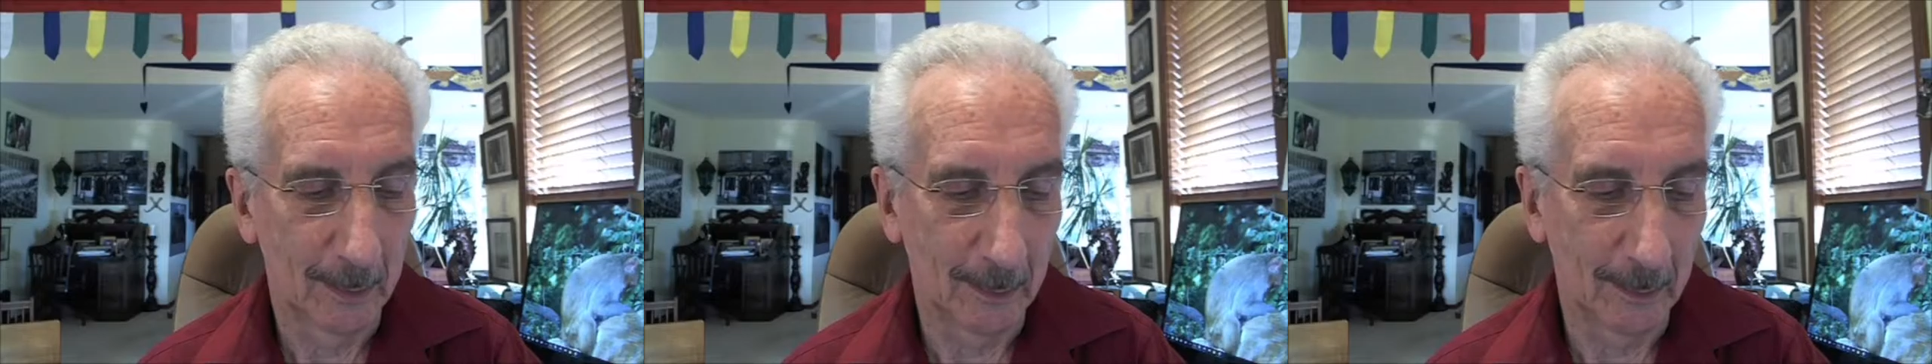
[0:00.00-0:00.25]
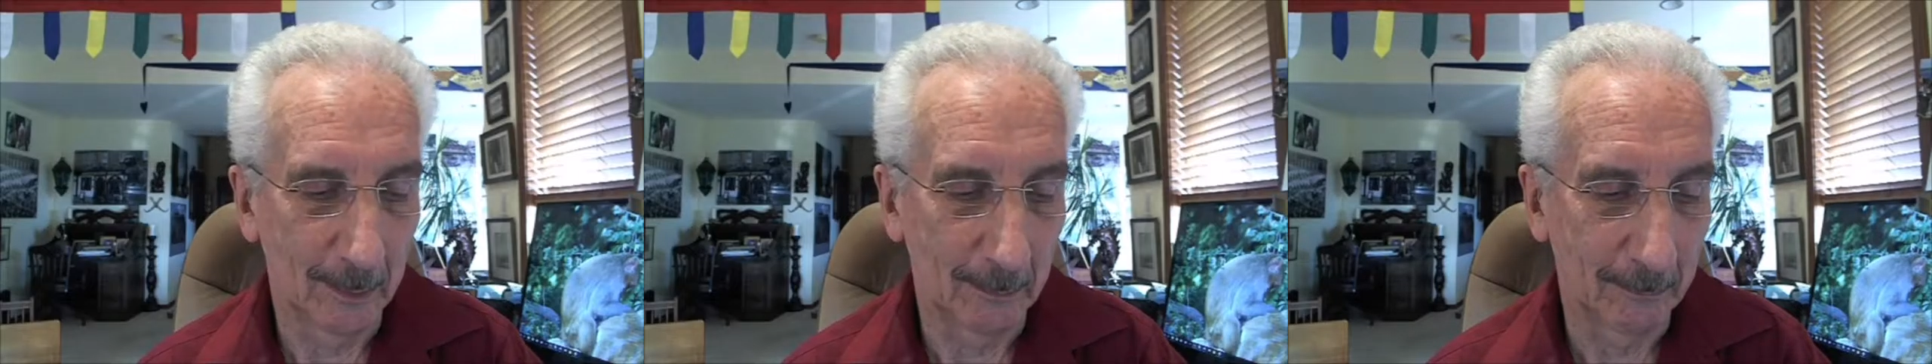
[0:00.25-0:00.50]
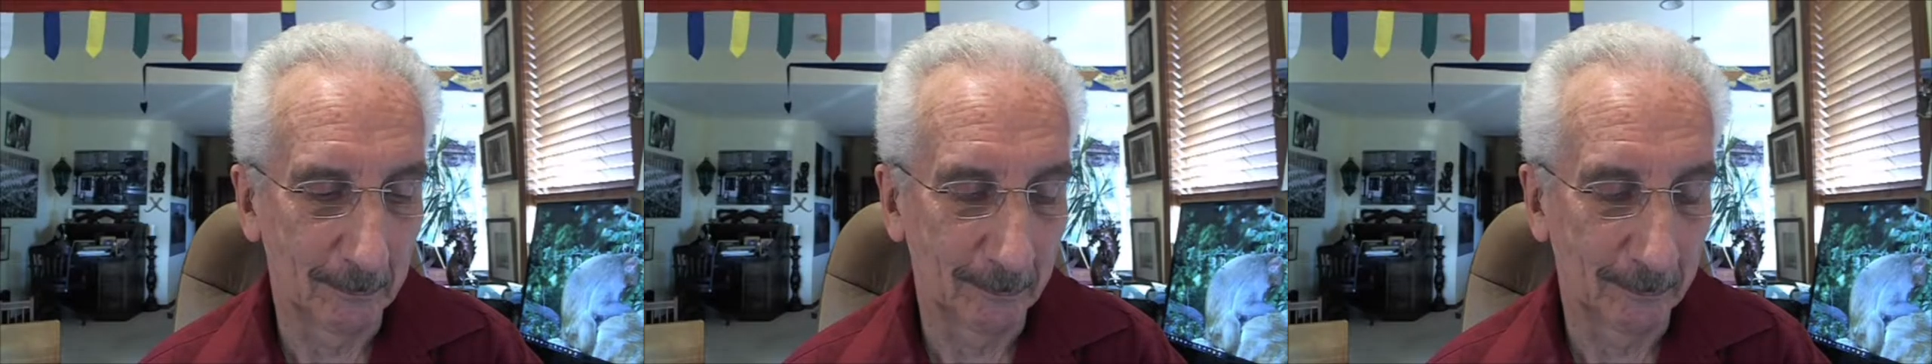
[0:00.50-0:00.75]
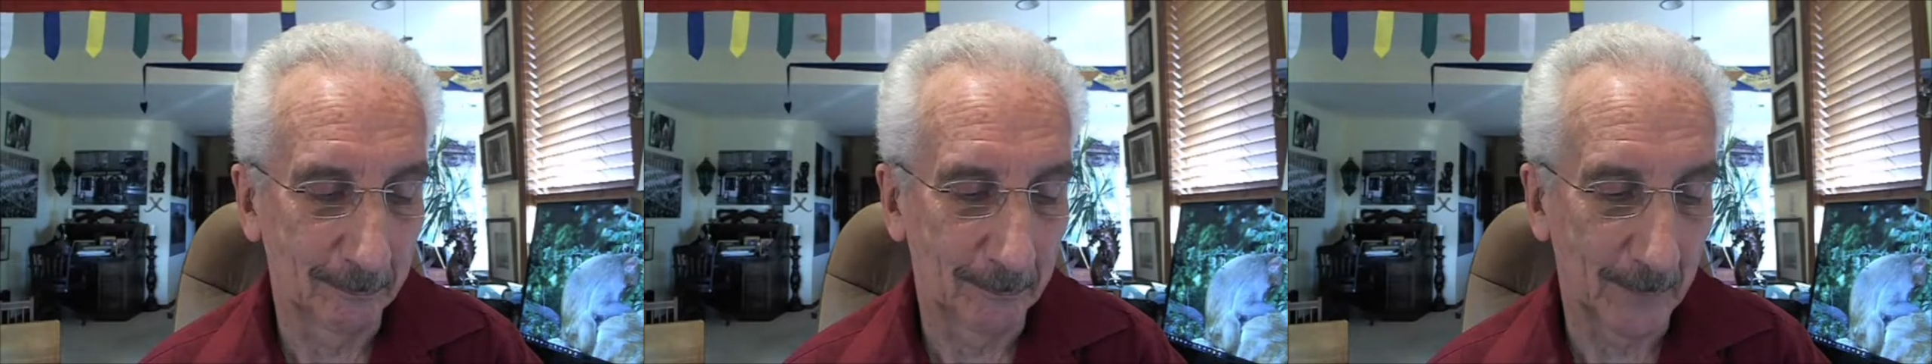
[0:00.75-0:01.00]
Um,
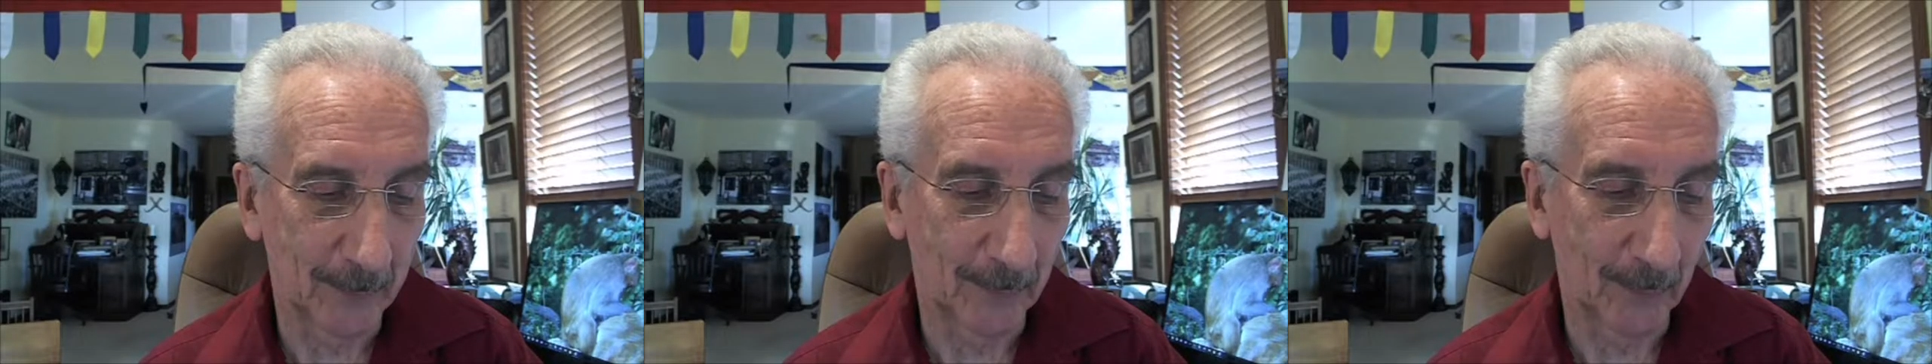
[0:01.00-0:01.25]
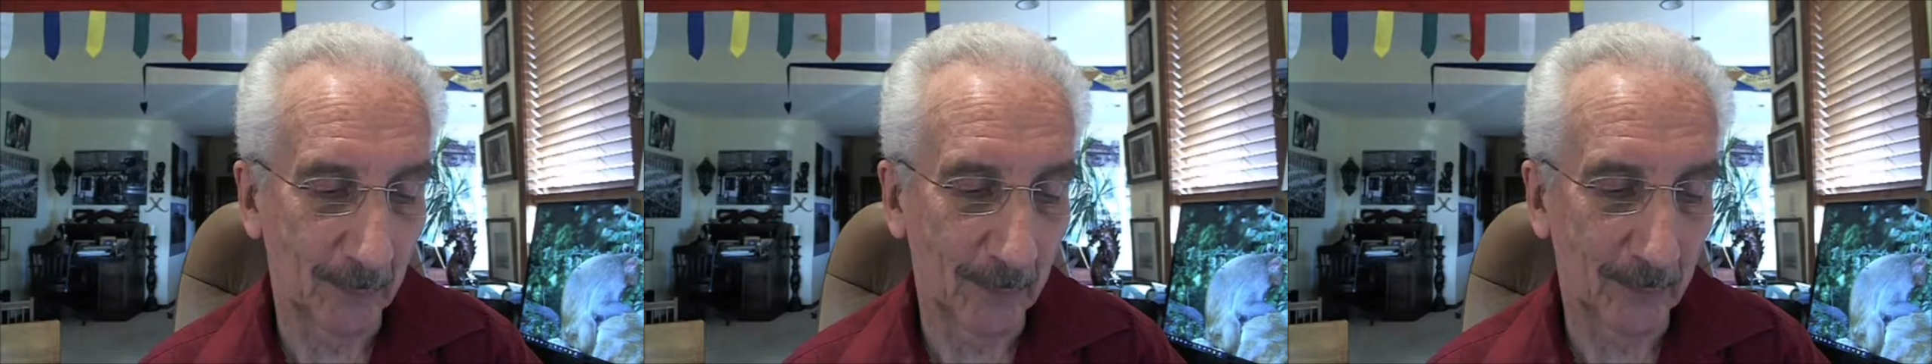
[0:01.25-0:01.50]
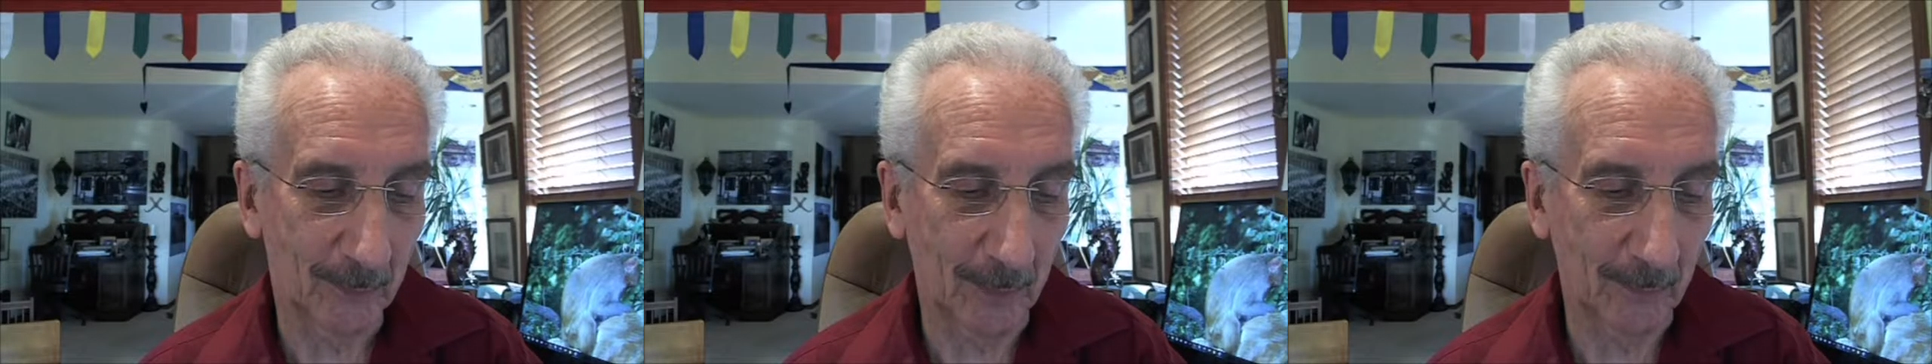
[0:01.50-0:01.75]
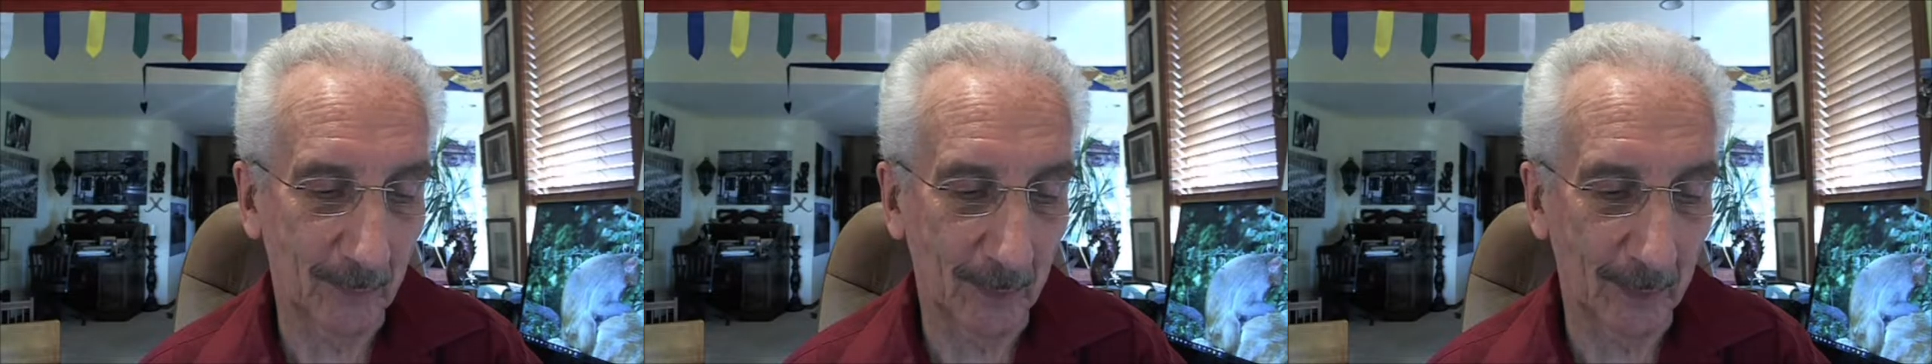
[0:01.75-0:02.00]
and so this
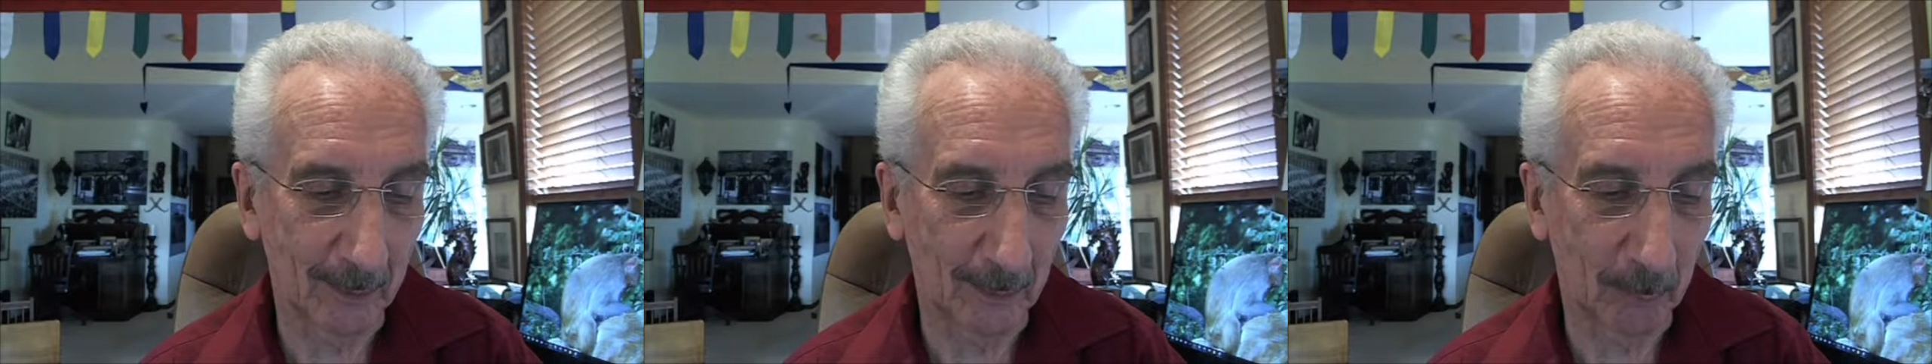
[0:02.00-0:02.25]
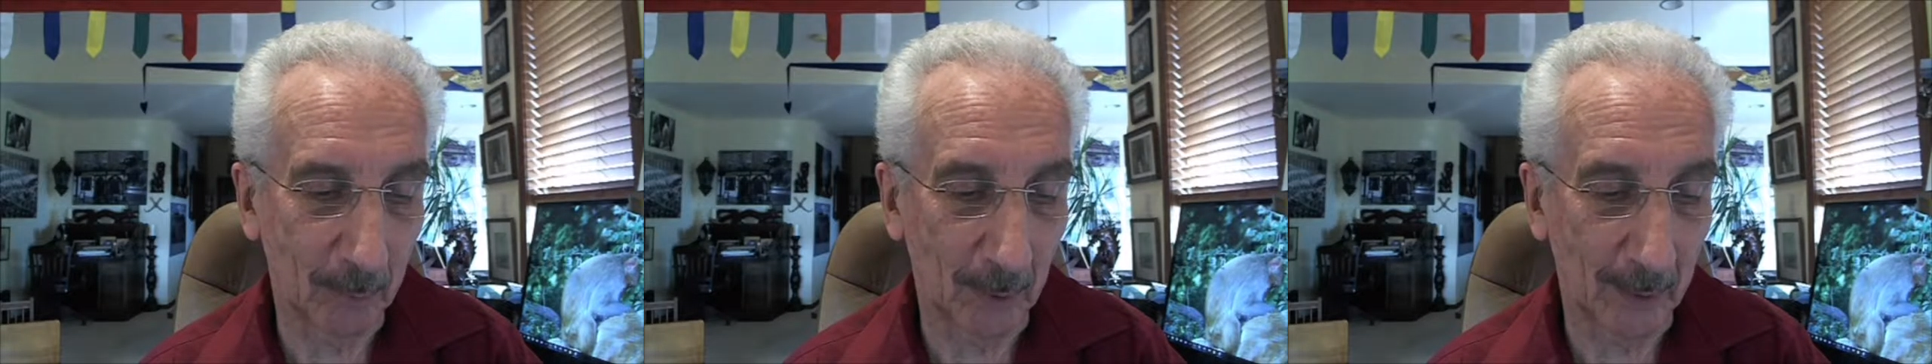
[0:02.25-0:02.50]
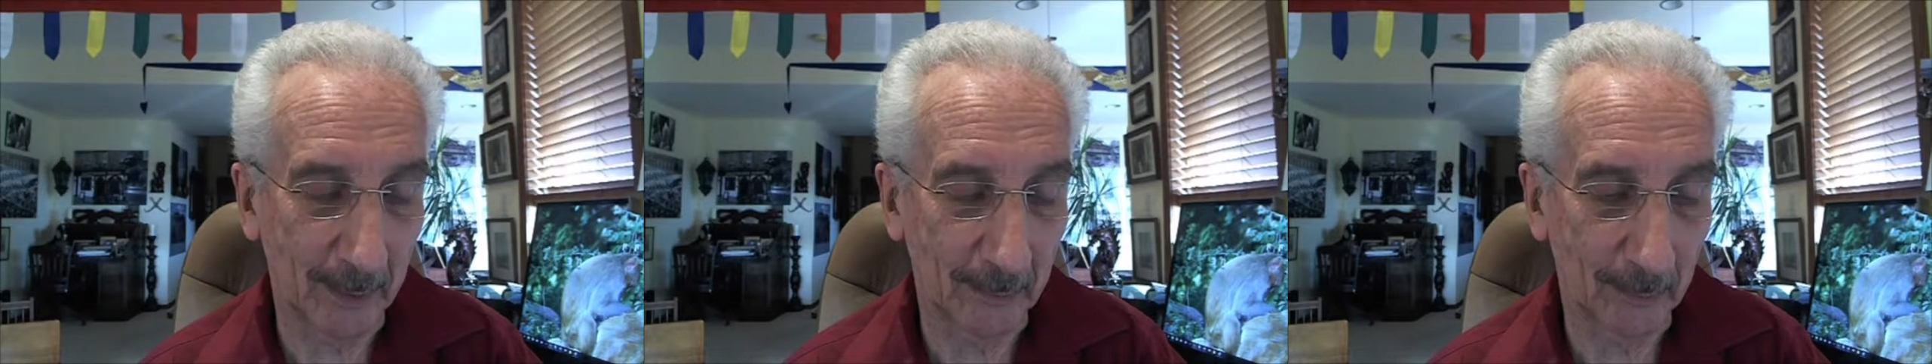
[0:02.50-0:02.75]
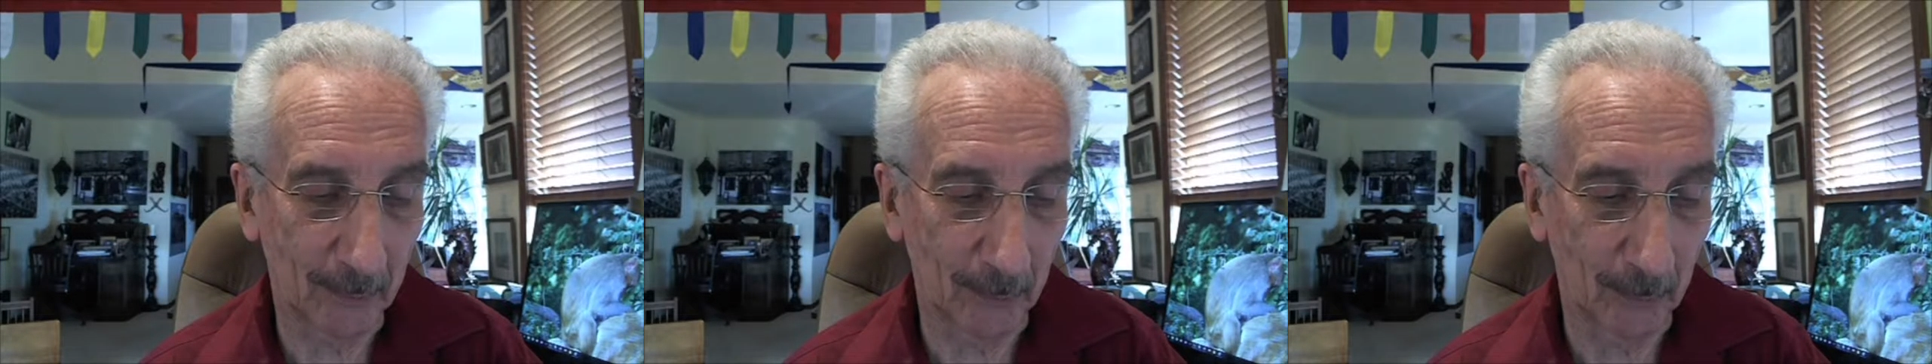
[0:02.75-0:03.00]
essay
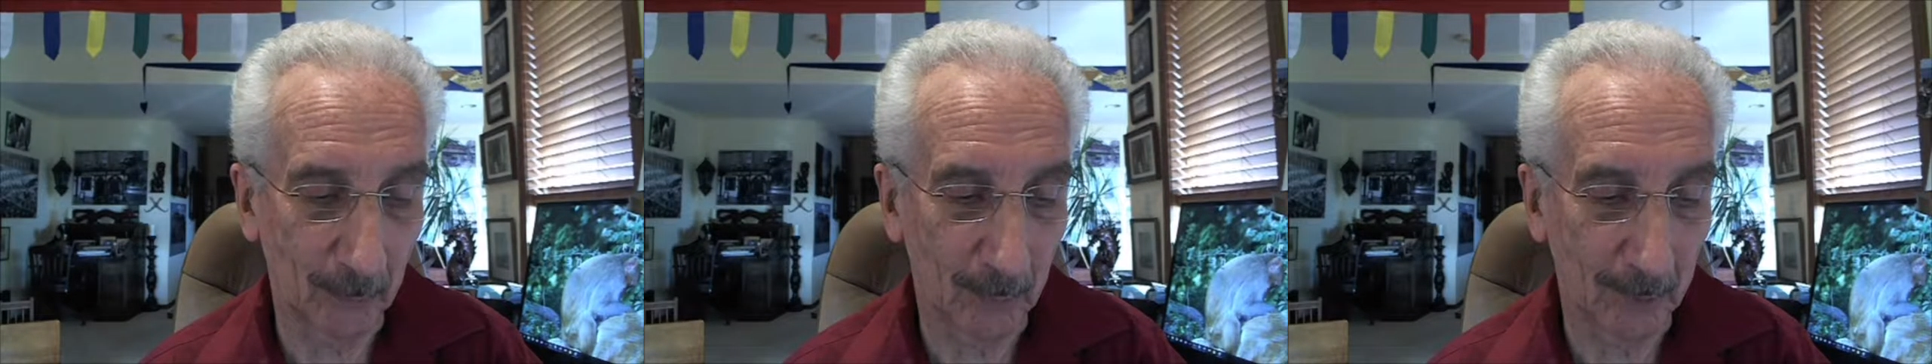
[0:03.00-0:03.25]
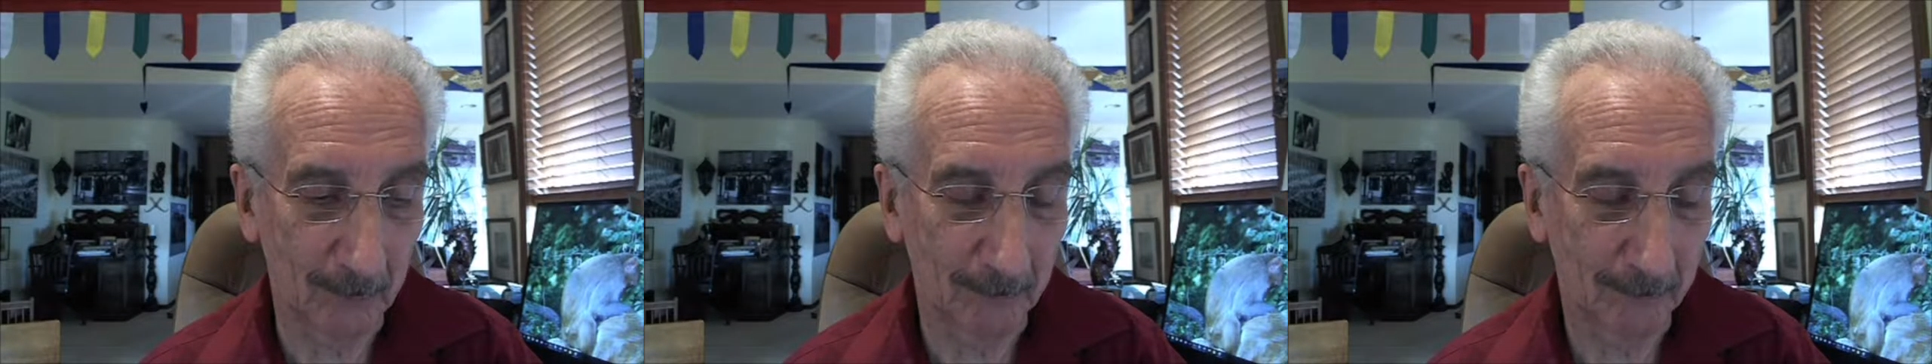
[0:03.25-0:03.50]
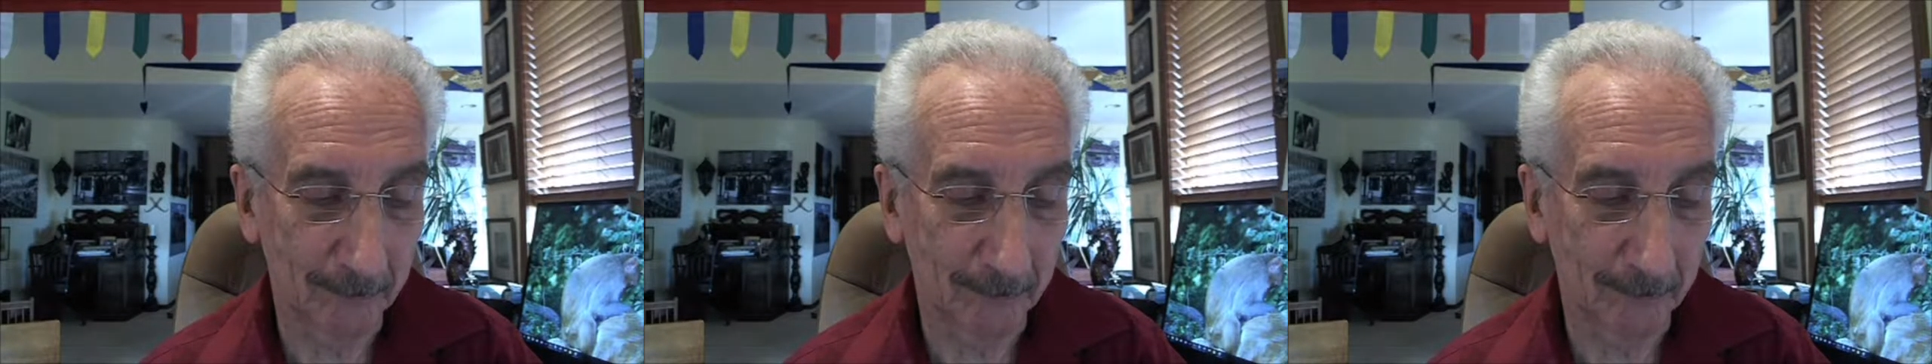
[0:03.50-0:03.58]
applies to